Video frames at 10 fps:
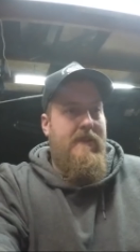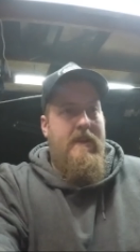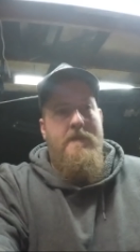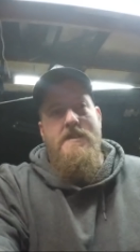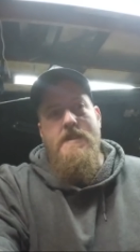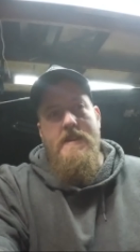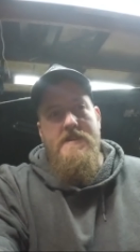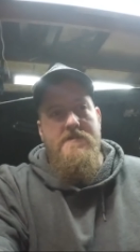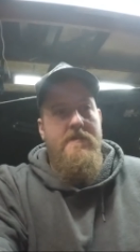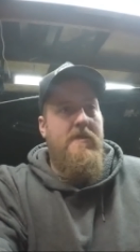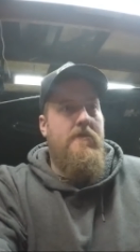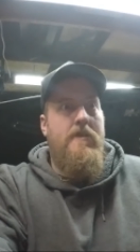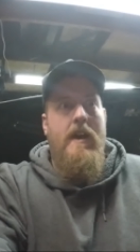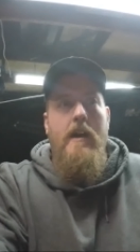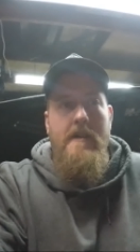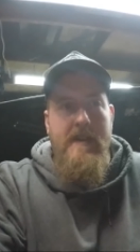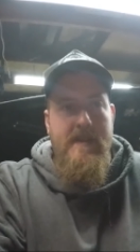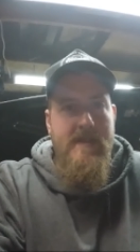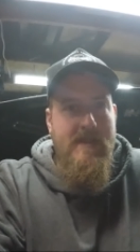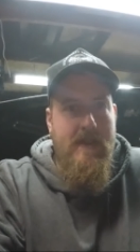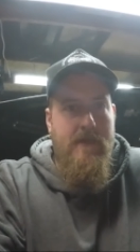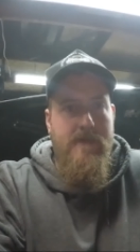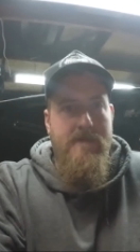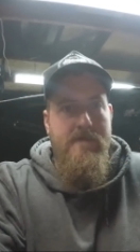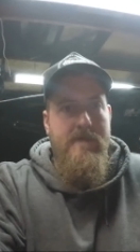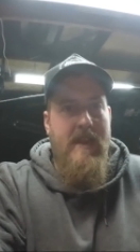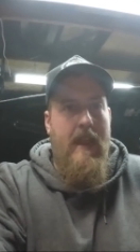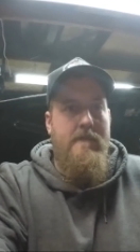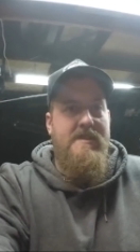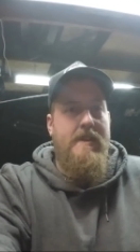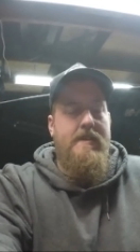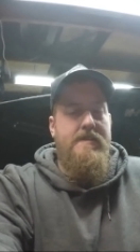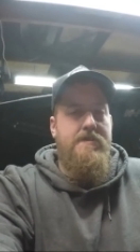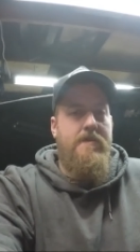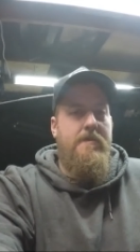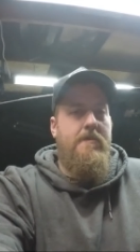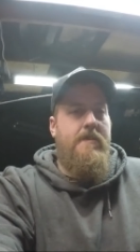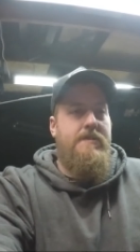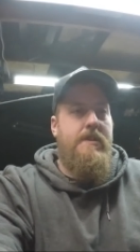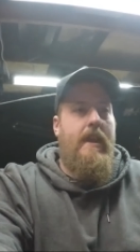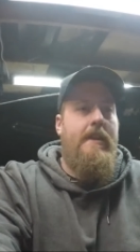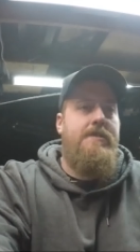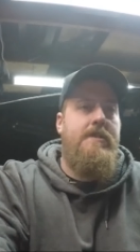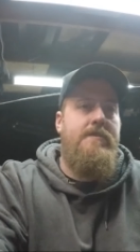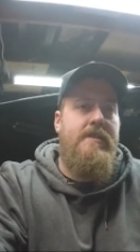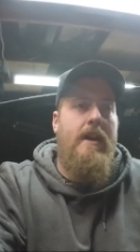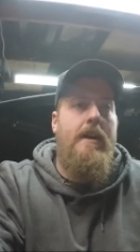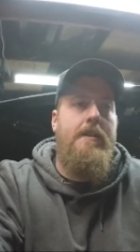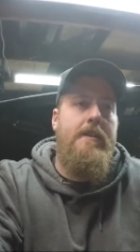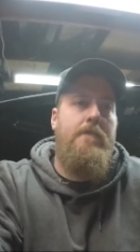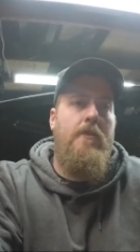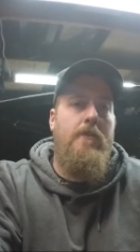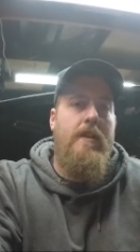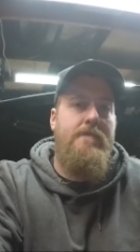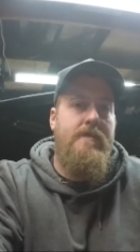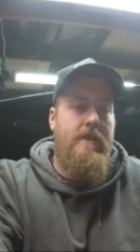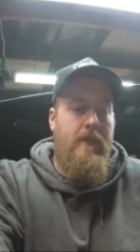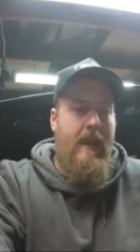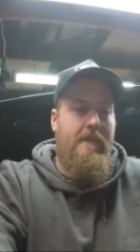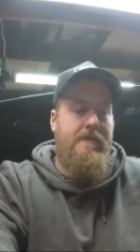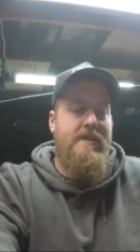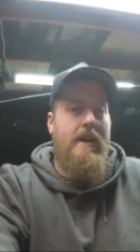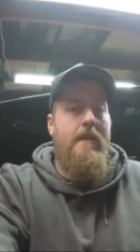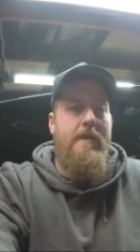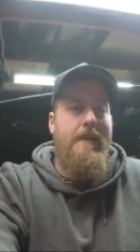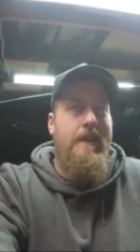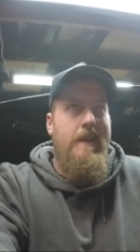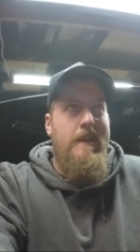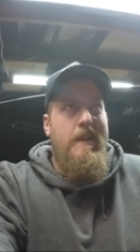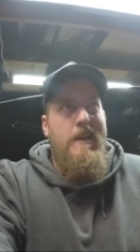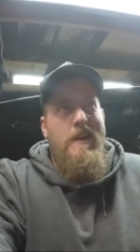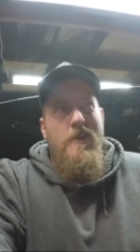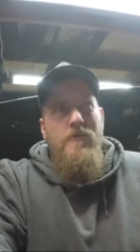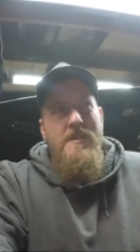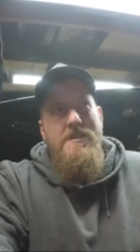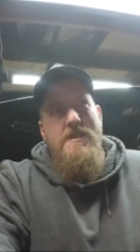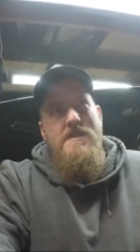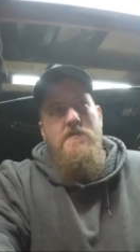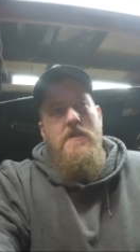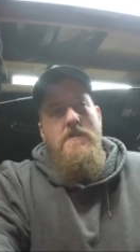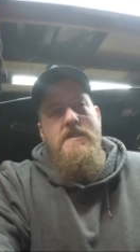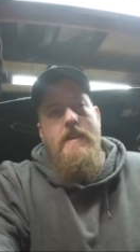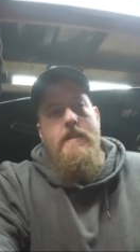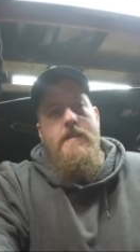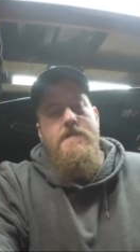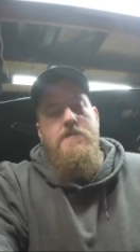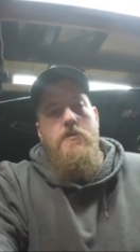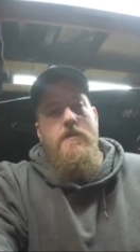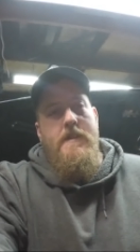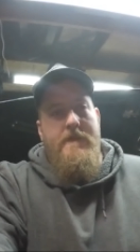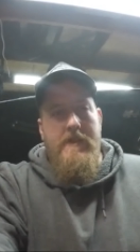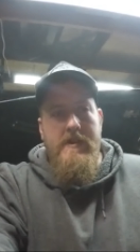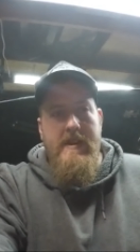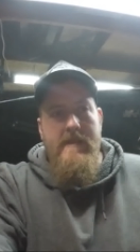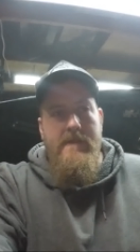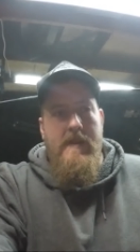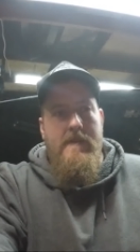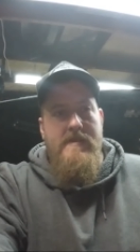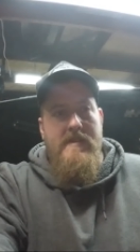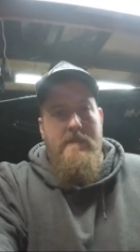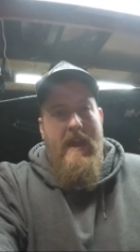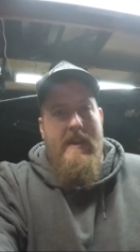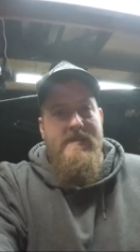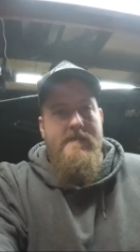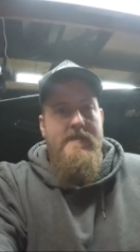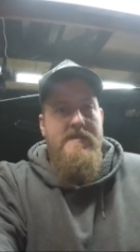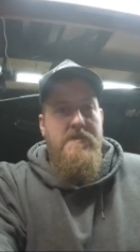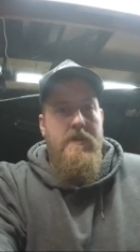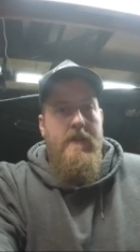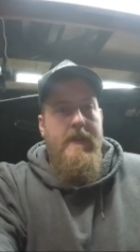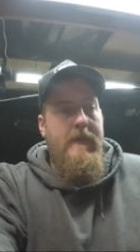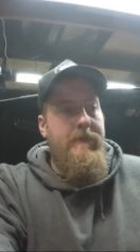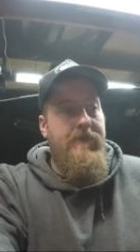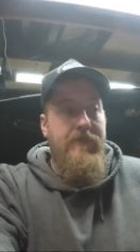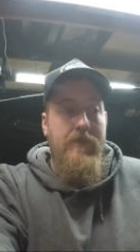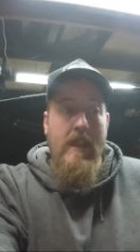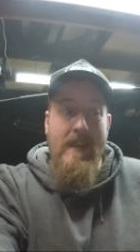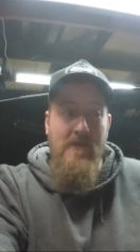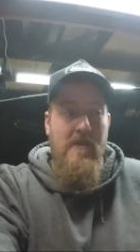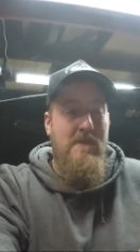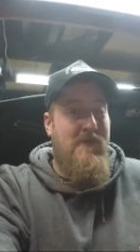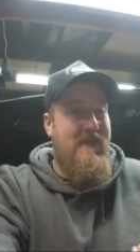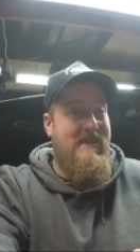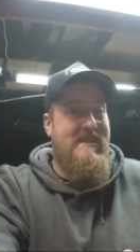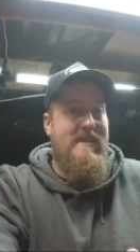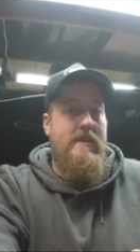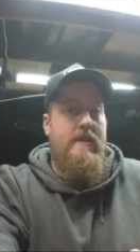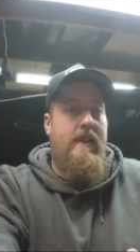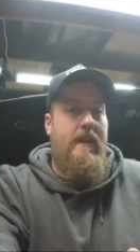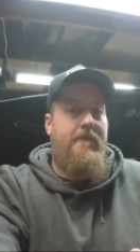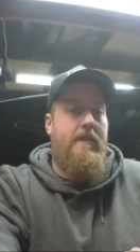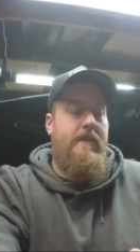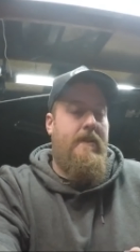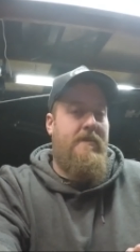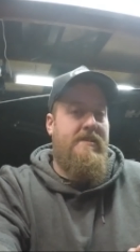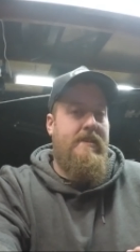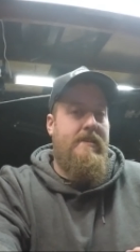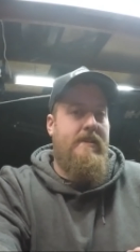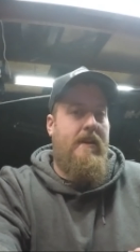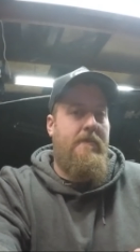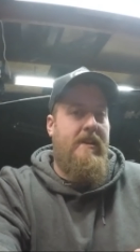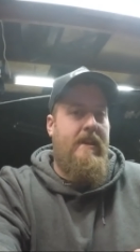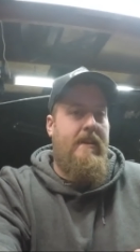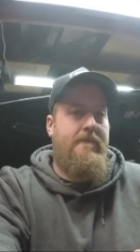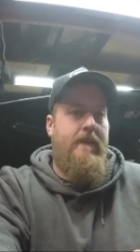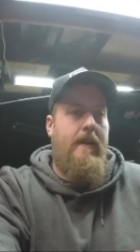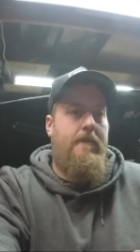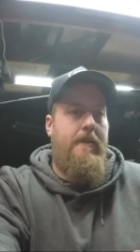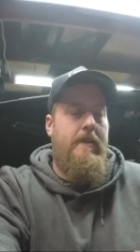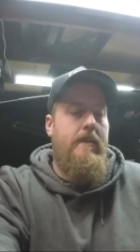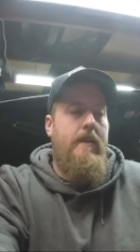an MSD distributor, or the Holley you know, distributor that you can actually use the Holley to program you know, to handle the timing. Which it's one of those kind of deals where if you look in the videos of the past on this truck, at one point this thing did have an MSD Atomic EFI on it.